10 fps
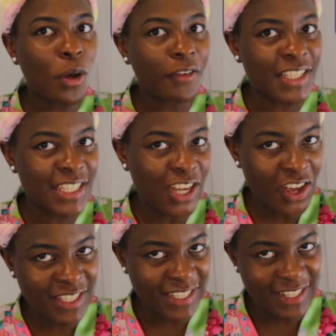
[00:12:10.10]

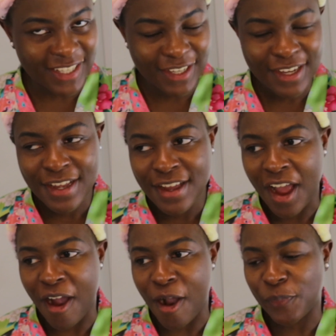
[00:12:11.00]
viscosity.
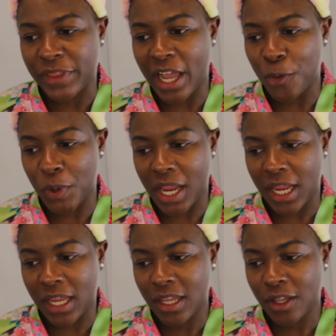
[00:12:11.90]
That
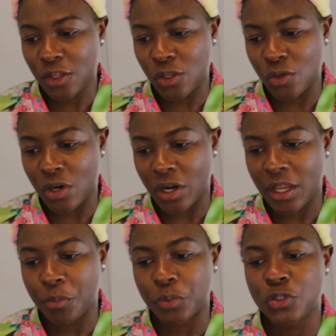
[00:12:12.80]
way you are
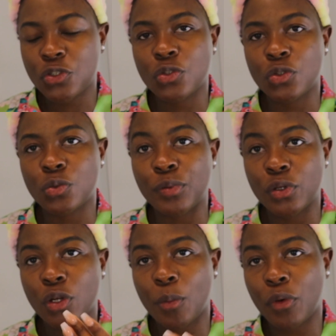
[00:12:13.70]
able to
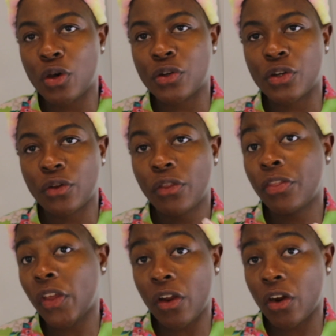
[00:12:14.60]
build up other
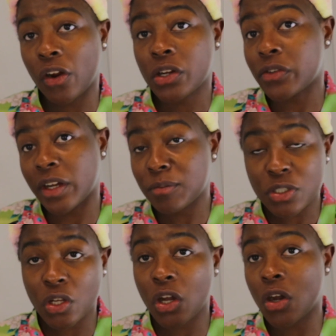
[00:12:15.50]
thicker
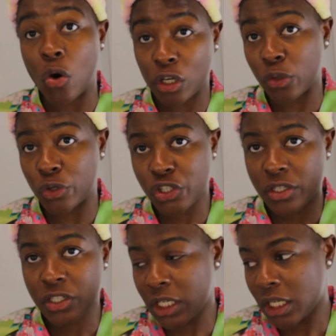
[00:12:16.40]
creams or
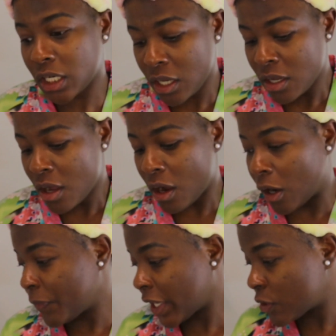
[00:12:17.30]
lotions on it.
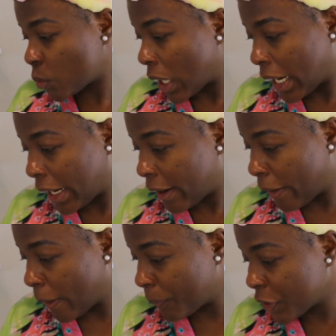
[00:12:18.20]
That's why
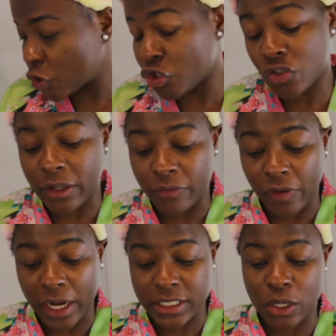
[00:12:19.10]
it's usually
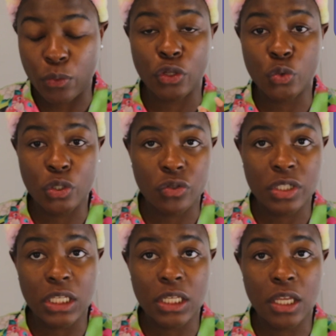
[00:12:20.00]
advised that when you're doing your
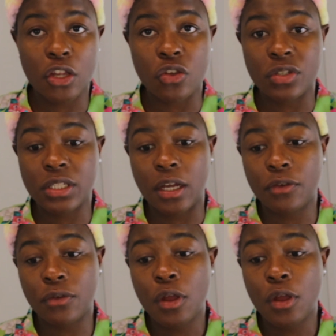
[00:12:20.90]
skincare, you start